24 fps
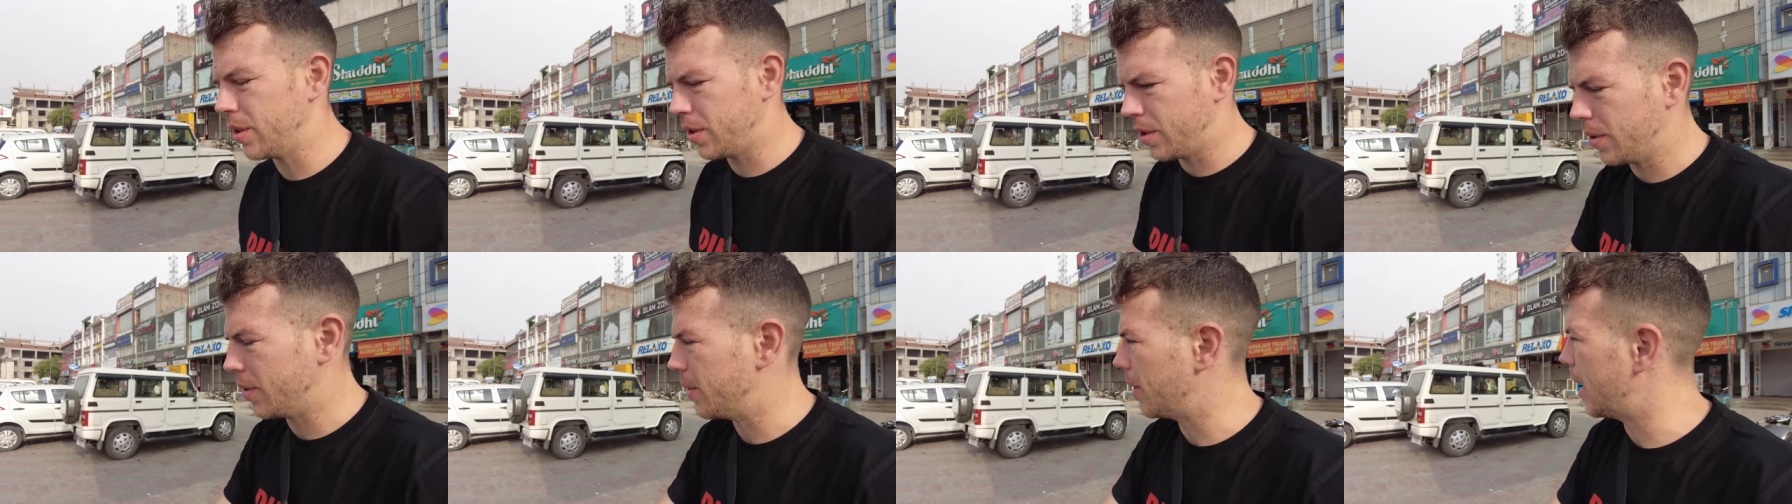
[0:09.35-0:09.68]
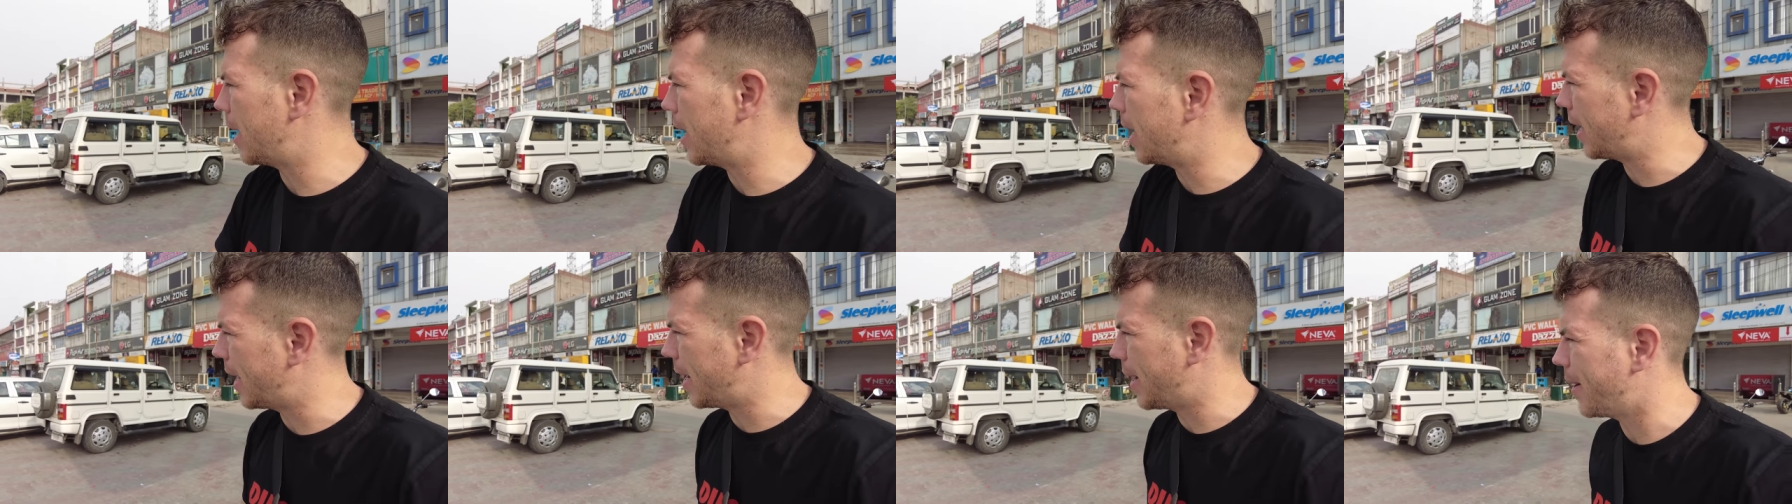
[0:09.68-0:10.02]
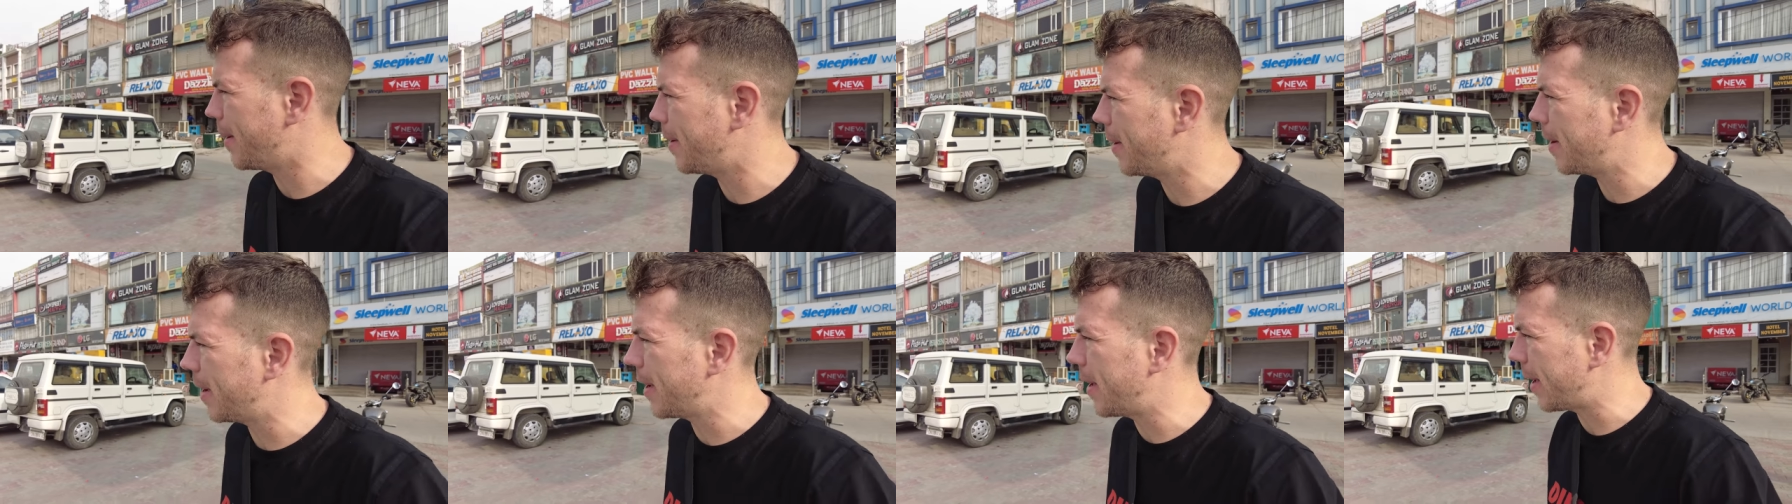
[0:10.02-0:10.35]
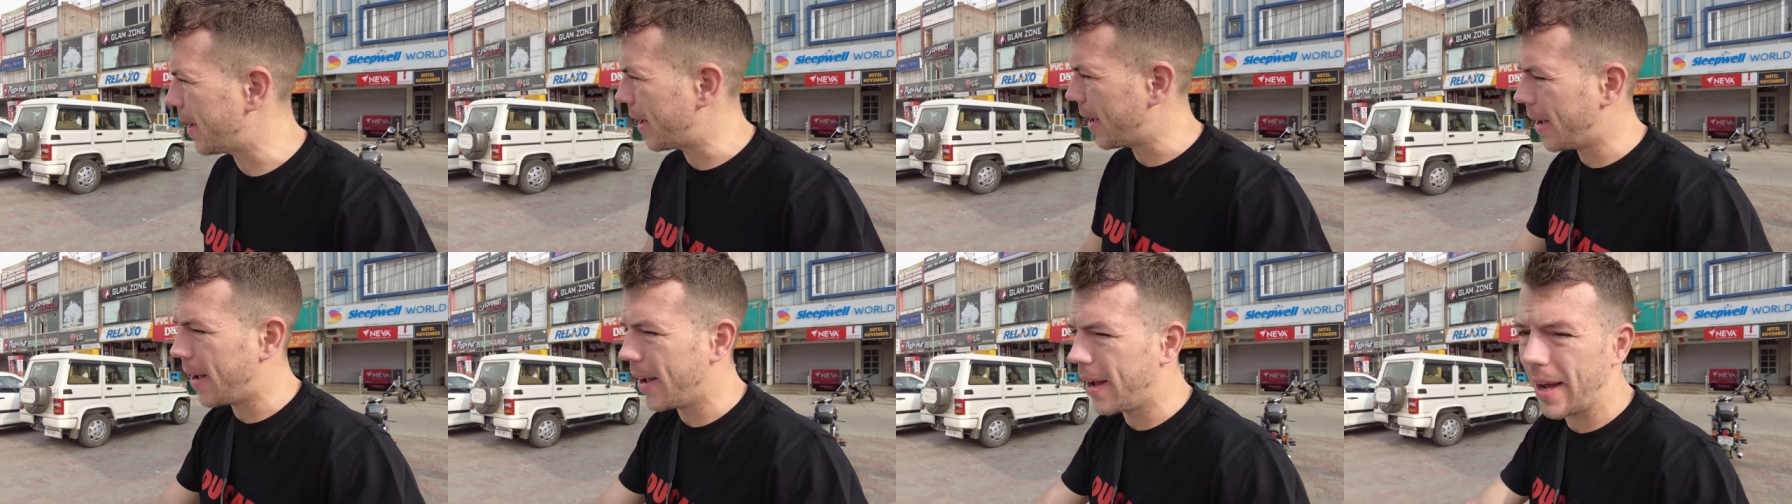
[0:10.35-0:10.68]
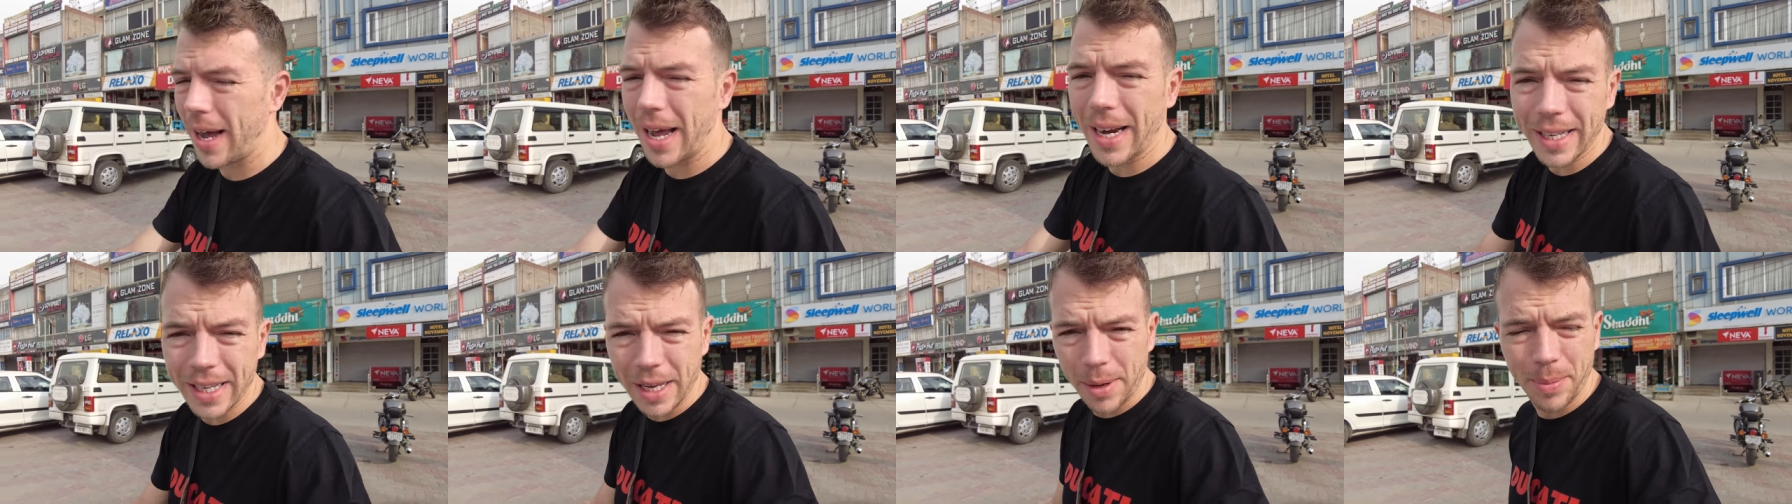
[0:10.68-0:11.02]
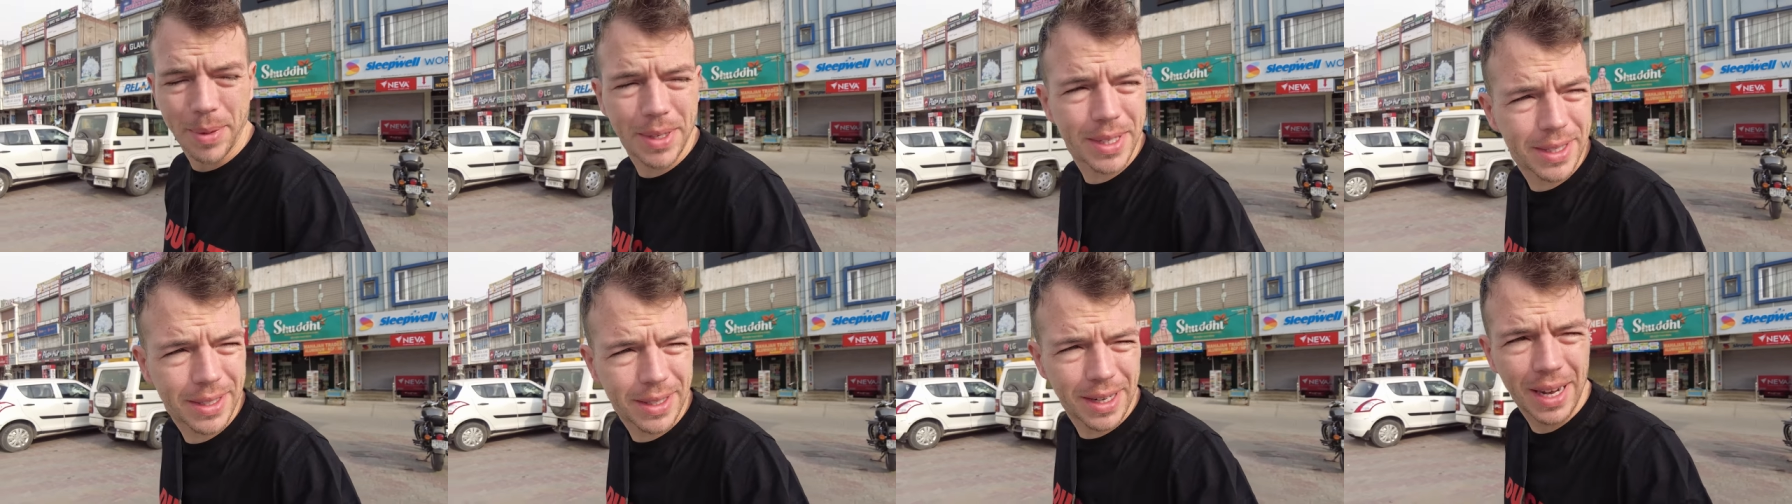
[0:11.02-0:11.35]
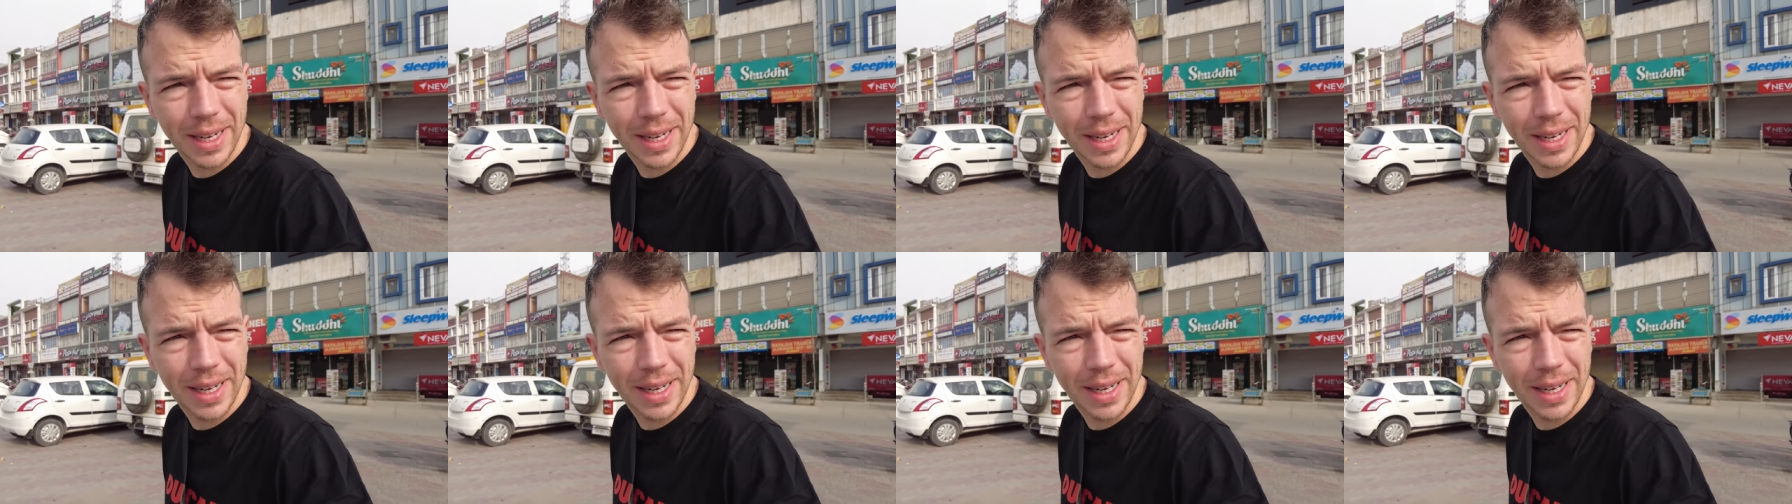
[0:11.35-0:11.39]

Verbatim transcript: to uh, uh, Alchemist,